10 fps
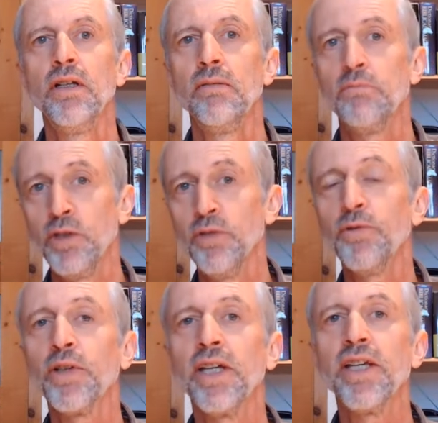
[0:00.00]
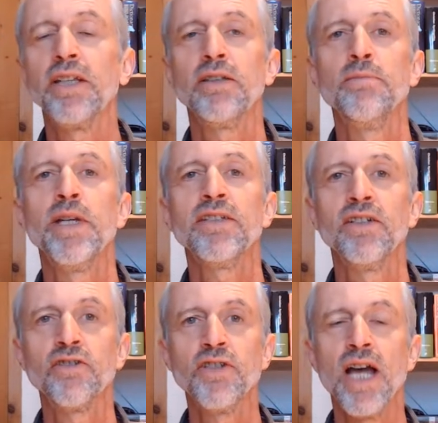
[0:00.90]
See if you can get the
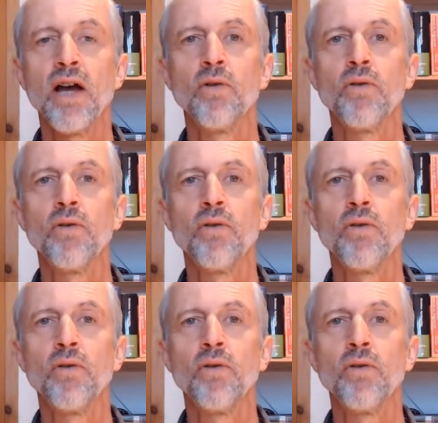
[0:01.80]
message now.